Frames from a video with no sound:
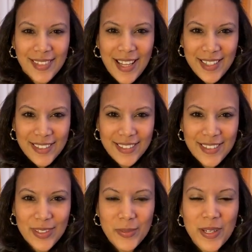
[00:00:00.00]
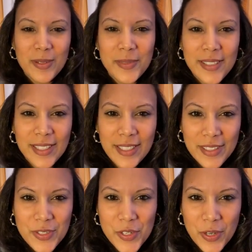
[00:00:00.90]
Hi, welcome to the
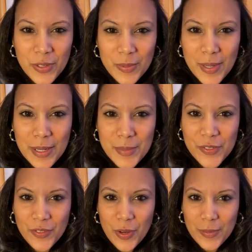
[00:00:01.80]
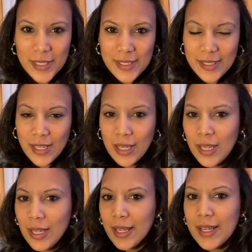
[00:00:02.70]
Healing Journal. My name is Fiora Melissa,
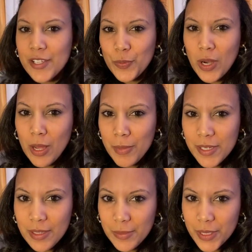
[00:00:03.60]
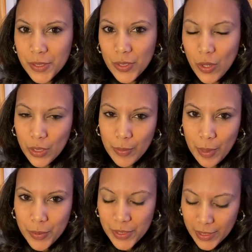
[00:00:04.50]
and as promised, I'm still talking
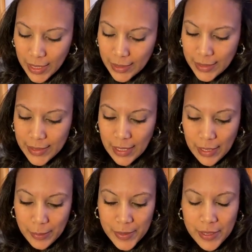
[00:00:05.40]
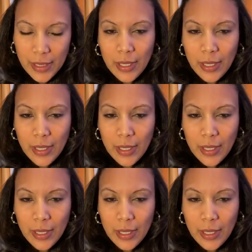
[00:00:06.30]
about personality types.